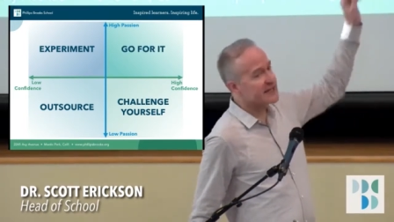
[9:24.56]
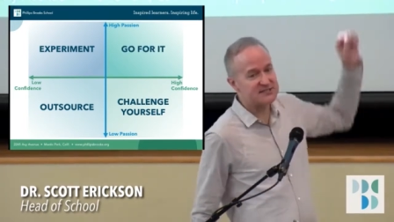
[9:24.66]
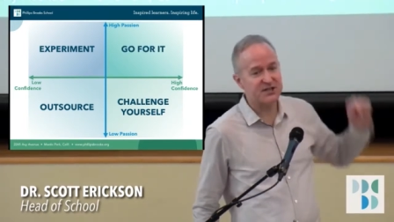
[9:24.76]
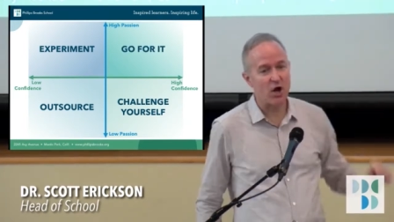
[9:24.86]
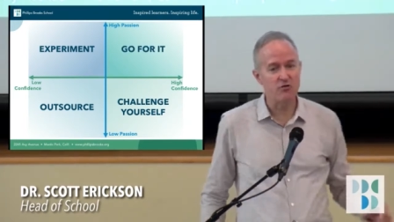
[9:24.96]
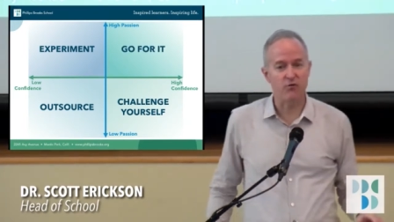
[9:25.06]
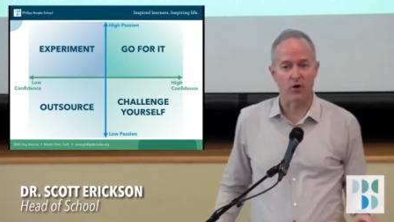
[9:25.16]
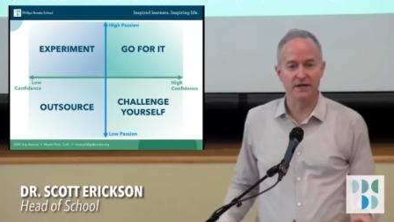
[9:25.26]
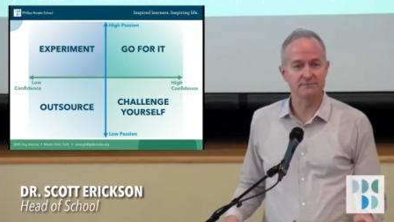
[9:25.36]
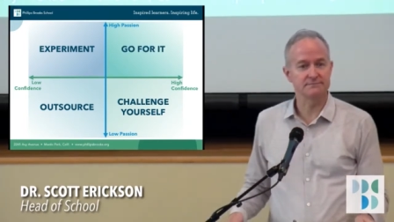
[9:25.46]
is to go
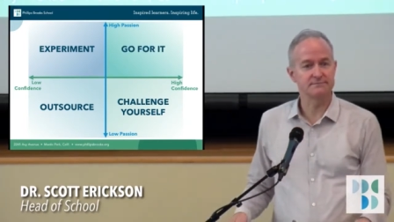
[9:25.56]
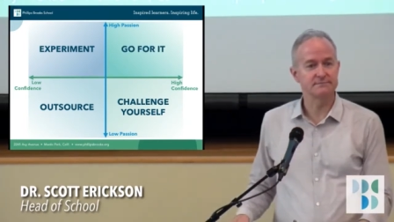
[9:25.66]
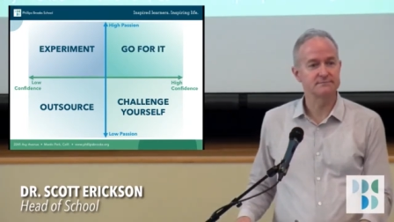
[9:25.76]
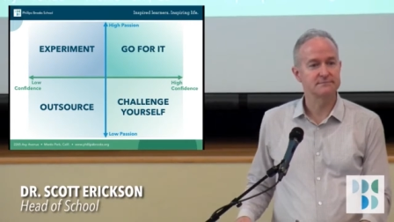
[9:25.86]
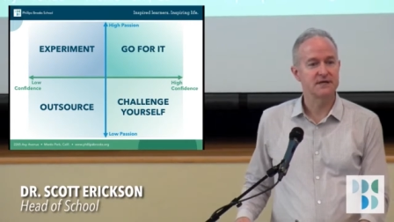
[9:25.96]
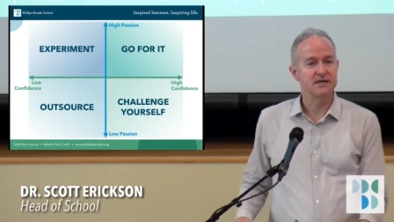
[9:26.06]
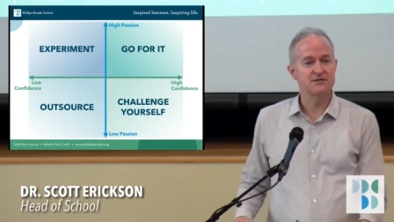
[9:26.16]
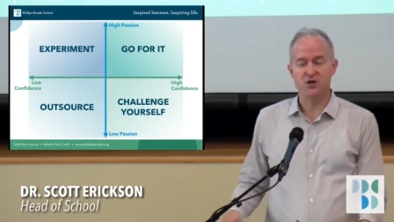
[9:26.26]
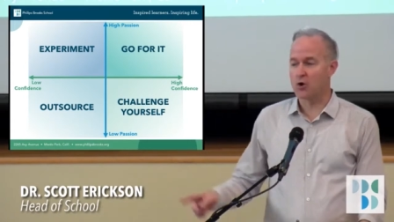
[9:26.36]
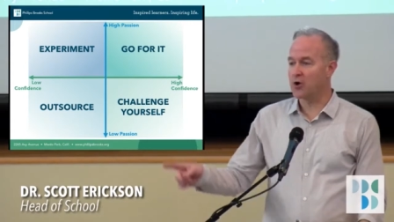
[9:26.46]
for it.
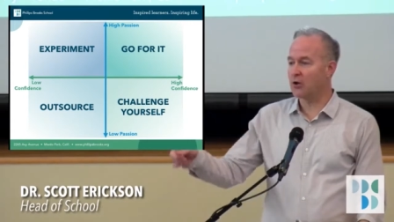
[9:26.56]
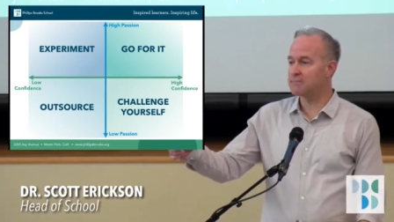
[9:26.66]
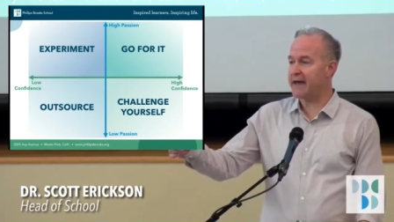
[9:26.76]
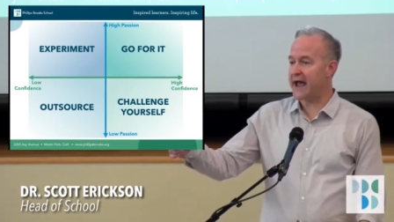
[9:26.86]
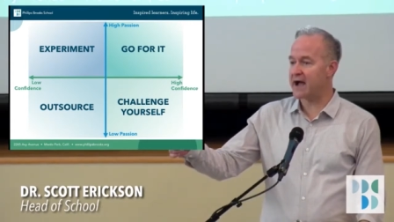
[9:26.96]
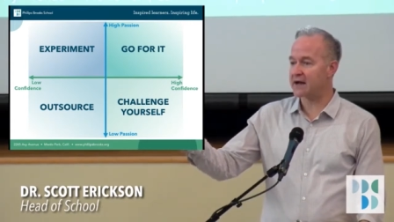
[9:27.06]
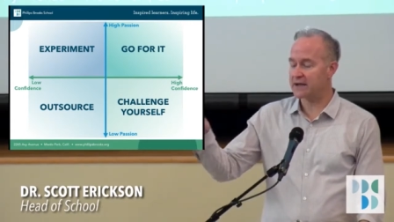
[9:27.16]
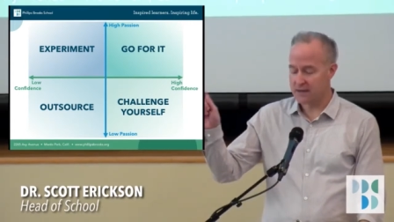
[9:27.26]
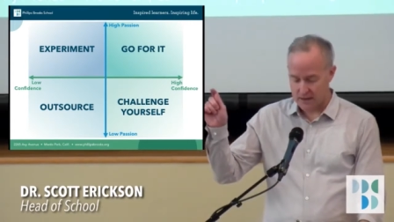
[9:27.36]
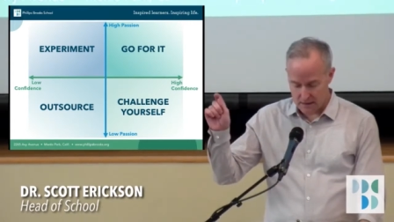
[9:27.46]
Don't hold back,
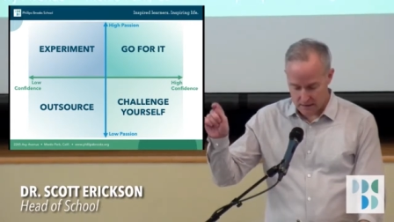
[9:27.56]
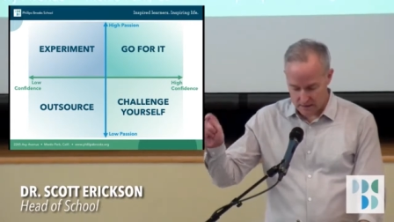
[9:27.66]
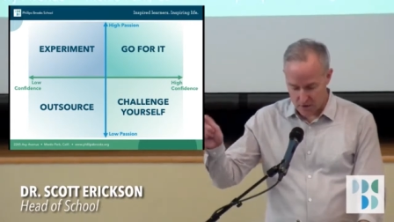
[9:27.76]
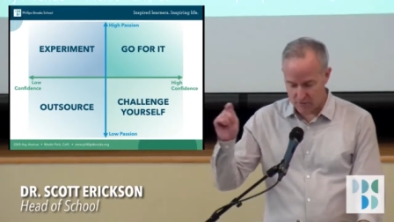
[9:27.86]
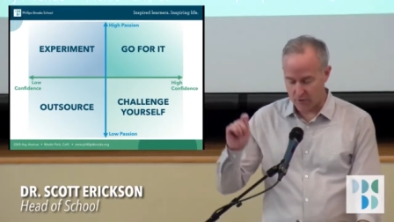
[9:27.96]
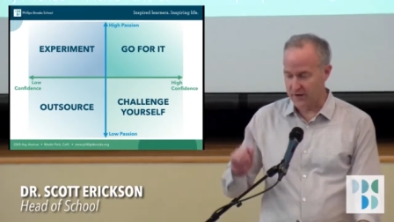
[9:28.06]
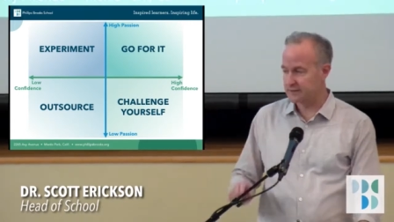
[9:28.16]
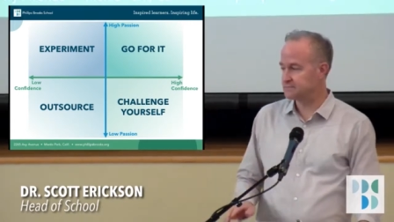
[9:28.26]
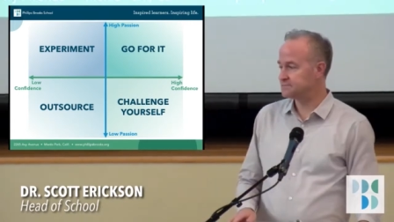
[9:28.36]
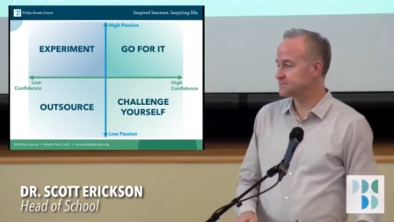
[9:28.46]
go for it.